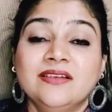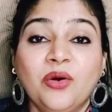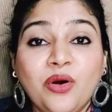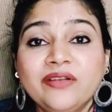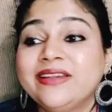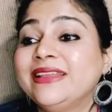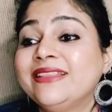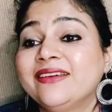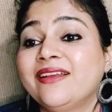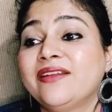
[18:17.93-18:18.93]
Already
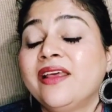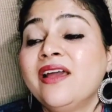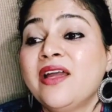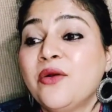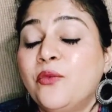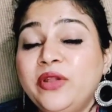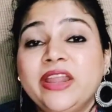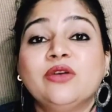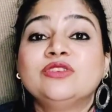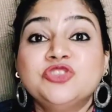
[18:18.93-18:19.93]
there are
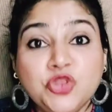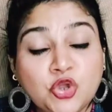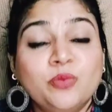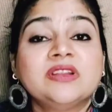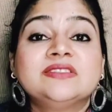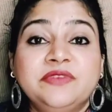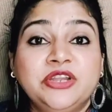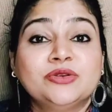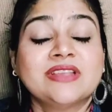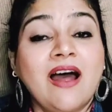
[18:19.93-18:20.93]
videos, numerous
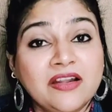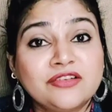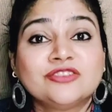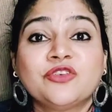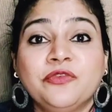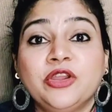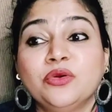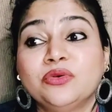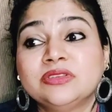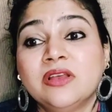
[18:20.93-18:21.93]
videos, hundreds of
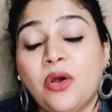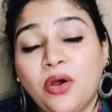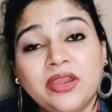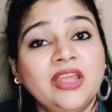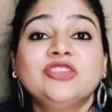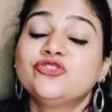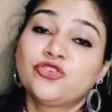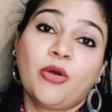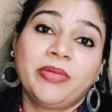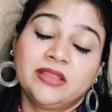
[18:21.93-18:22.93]
videos on each
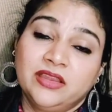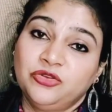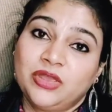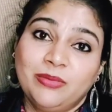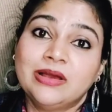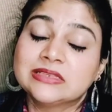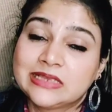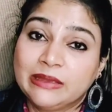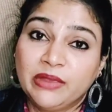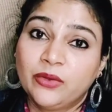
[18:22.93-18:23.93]
topic that you keep
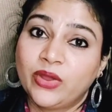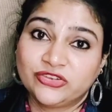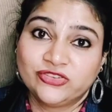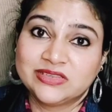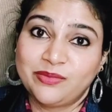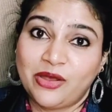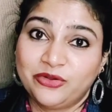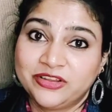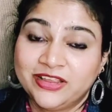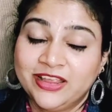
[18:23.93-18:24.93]
asking me questions about.